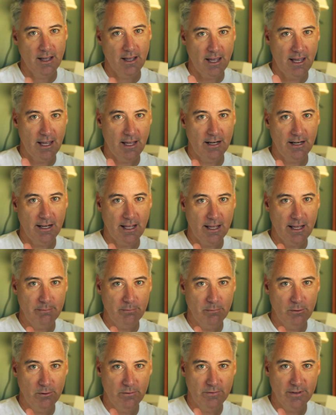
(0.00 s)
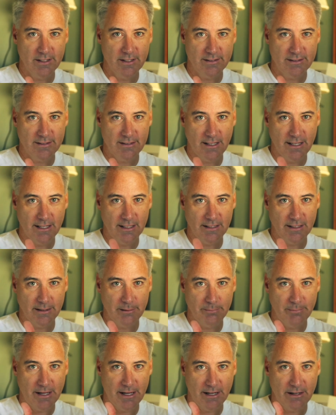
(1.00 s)
and I moved it
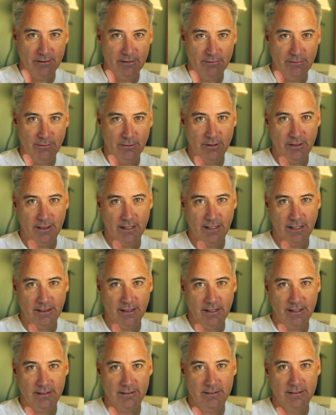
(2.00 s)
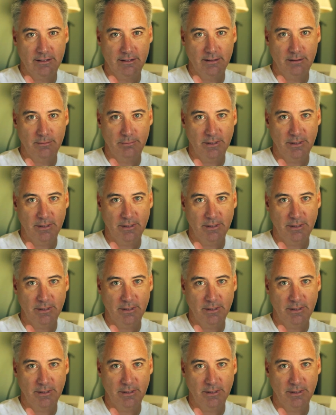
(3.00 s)
slightly back and forth like this